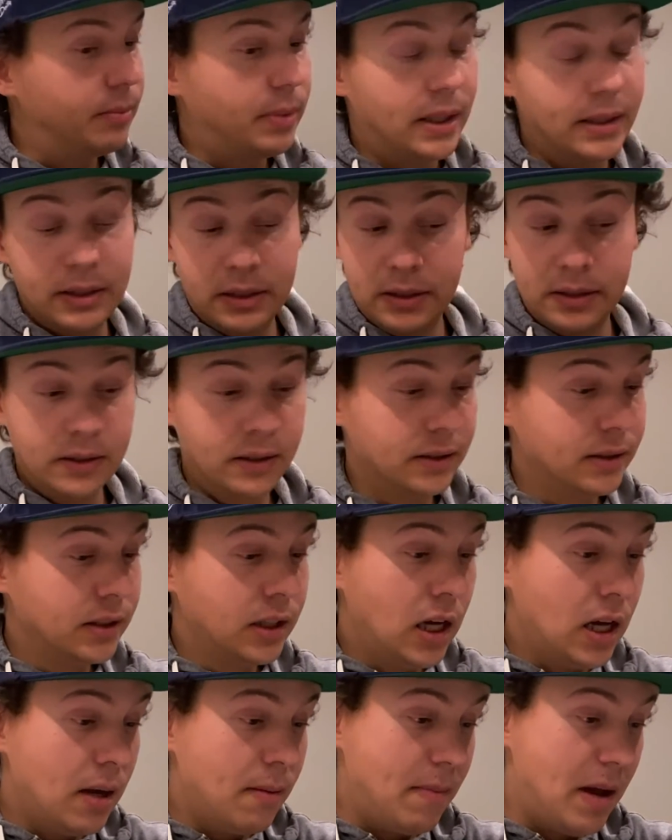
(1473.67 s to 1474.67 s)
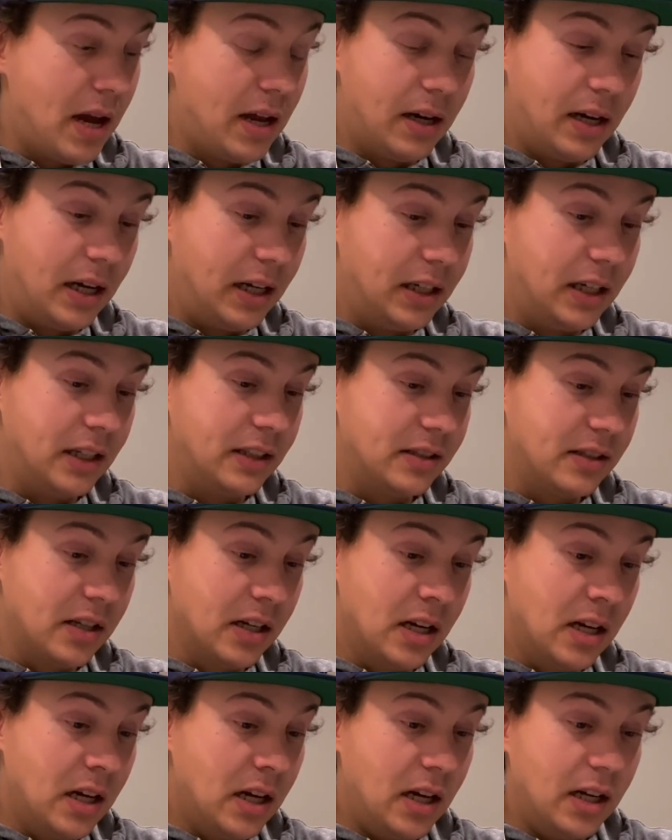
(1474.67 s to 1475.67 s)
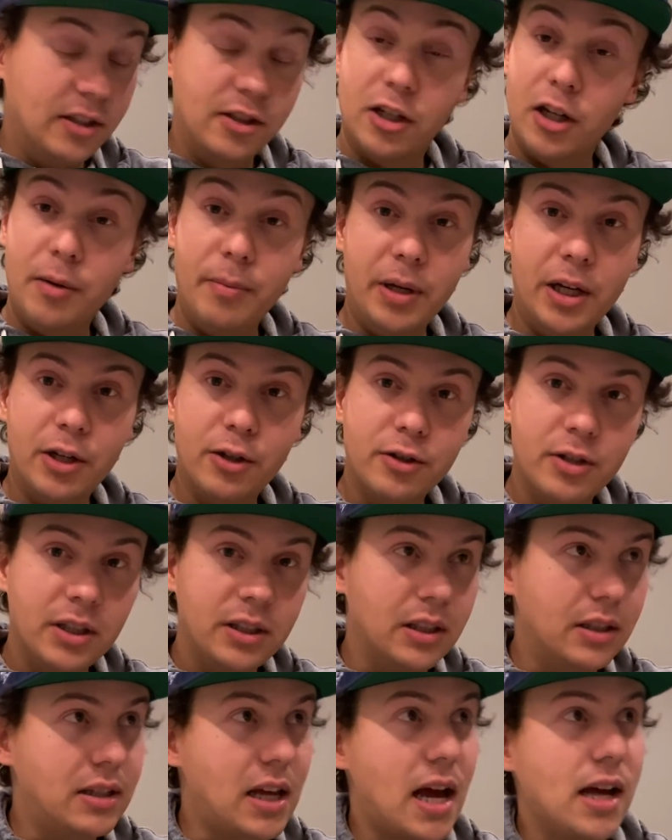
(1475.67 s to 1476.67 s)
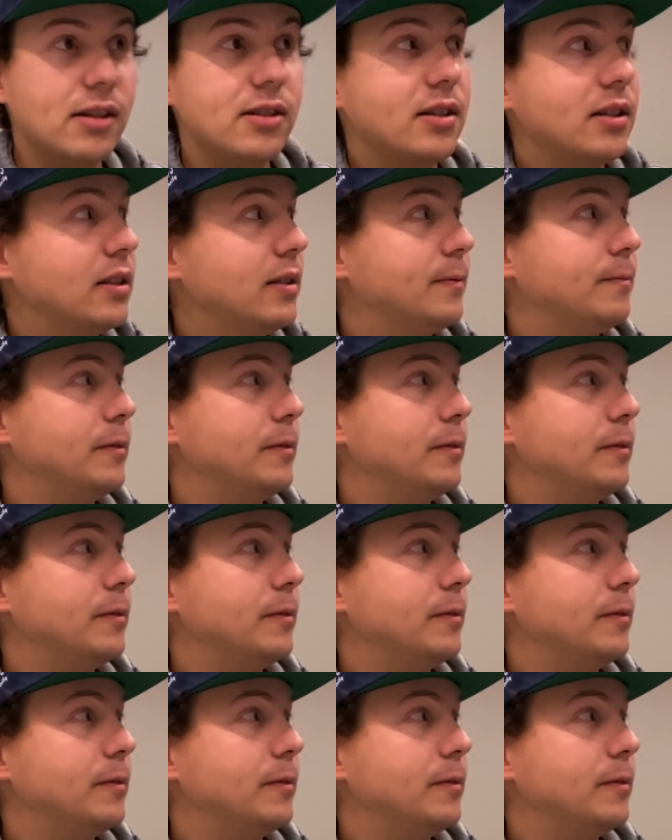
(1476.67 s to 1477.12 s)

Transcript: But man, it's it's going to be interesting to test.